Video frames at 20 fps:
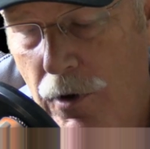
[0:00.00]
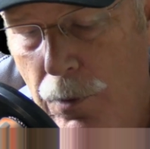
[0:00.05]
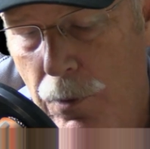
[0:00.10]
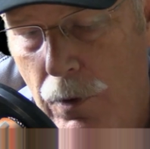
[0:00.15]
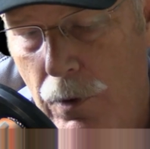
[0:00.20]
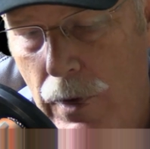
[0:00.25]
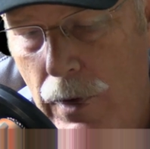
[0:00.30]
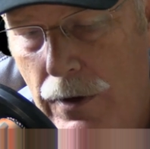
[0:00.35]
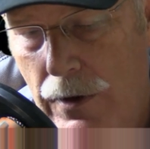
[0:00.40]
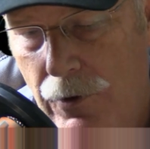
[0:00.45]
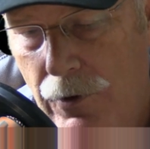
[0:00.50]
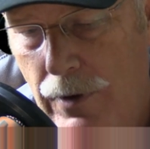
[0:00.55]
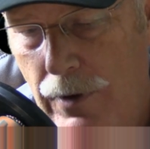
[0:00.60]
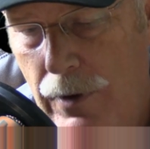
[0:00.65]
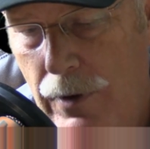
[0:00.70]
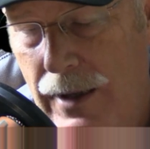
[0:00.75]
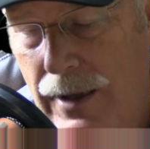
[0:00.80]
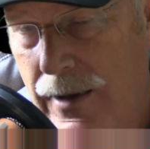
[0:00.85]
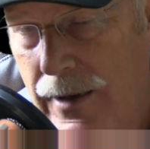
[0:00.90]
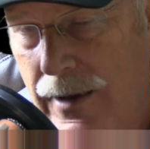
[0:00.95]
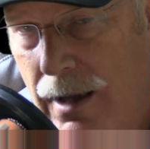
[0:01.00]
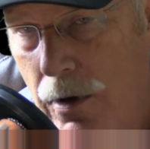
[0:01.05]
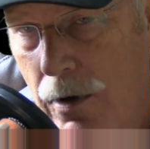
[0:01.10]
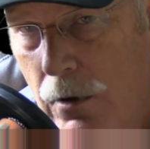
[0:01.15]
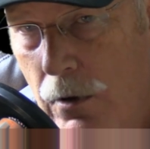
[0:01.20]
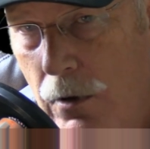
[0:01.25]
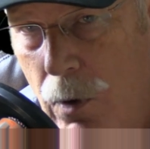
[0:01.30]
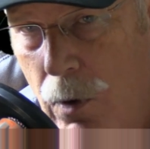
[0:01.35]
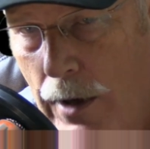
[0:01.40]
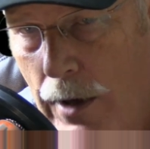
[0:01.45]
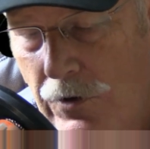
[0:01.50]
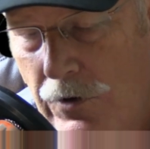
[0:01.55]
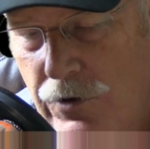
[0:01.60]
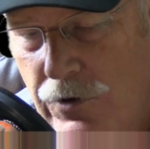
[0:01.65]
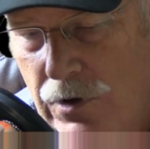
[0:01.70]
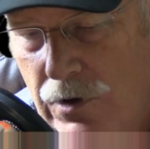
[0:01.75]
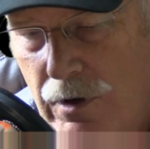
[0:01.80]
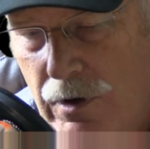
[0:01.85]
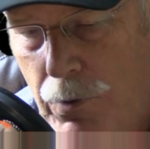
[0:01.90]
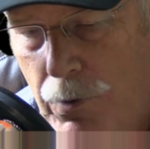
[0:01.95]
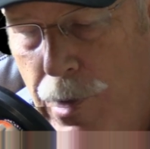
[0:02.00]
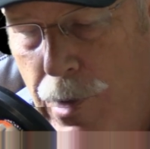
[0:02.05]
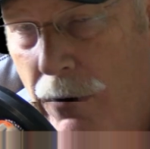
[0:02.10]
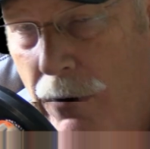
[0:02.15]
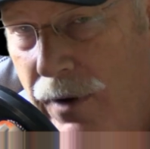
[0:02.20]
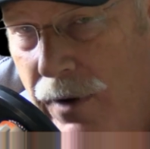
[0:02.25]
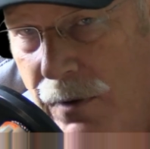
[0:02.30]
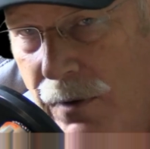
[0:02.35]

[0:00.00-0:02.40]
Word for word: and they're not that long to watch and they're private.